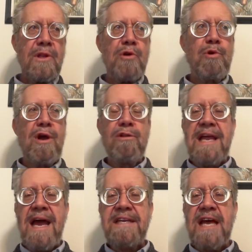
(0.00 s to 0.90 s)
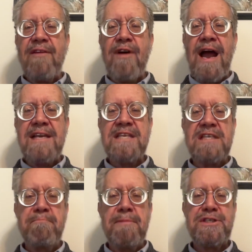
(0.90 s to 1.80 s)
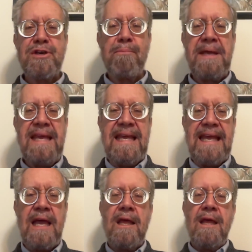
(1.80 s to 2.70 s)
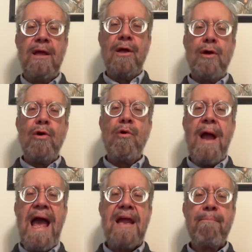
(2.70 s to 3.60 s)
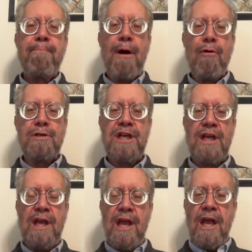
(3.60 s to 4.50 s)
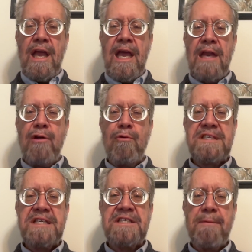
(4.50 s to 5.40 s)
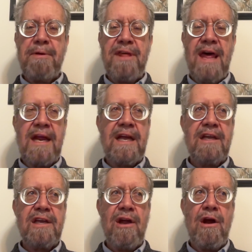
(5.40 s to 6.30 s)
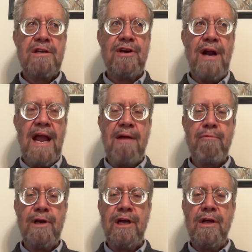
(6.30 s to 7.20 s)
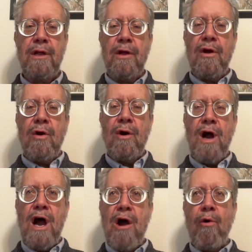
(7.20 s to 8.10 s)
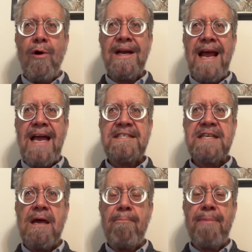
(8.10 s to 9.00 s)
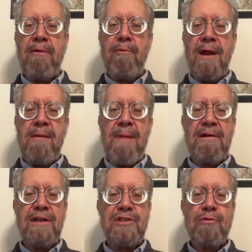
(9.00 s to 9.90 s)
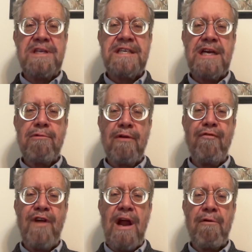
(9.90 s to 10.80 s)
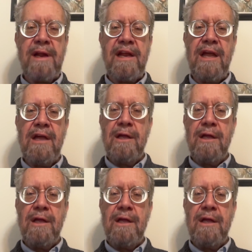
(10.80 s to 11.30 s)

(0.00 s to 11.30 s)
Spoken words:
who he only identifies as Mr. P, who had a boat and who was a sympathetic character and would organize what amounted to a secret ferry